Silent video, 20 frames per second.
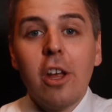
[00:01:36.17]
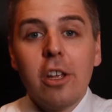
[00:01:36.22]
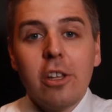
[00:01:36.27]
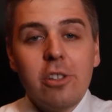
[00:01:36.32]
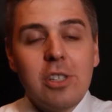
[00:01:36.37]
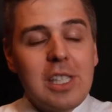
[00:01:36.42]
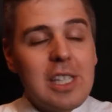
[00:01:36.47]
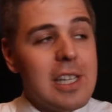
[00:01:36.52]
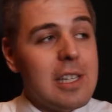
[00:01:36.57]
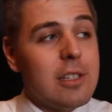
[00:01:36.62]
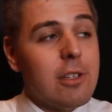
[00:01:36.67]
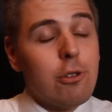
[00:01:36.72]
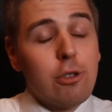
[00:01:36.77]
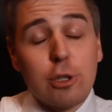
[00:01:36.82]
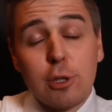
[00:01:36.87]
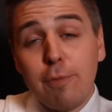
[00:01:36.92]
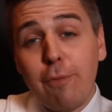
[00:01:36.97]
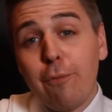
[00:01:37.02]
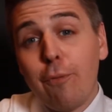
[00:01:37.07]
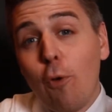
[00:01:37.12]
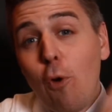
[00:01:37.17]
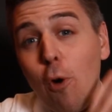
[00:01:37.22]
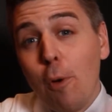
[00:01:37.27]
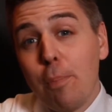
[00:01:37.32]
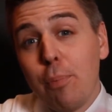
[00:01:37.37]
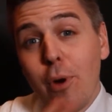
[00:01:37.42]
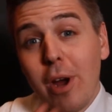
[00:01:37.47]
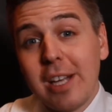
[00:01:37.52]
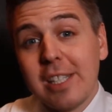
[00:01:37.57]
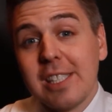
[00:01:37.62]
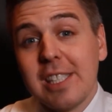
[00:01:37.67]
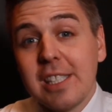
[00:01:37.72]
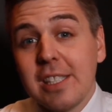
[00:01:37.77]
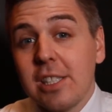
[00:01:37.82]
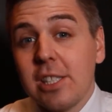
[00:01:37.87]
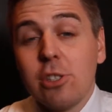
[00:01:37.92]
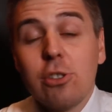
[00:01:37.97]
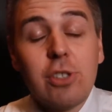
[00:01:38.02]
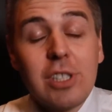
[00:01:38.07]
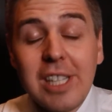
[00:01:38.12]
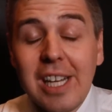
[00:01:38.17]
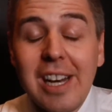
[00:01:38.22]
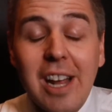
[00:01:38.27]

You see, there's four pricing tiers